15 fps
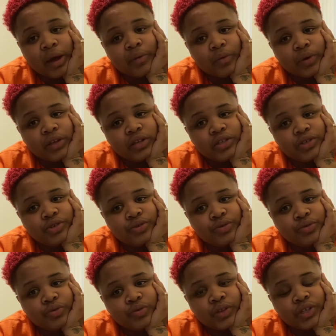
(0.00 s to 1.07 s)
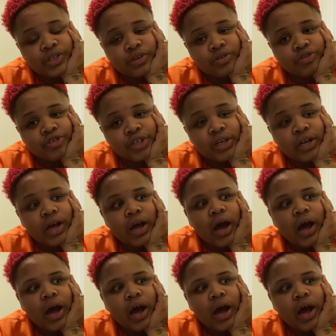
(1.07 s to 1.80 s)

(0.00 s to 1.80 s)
went to the surgeon.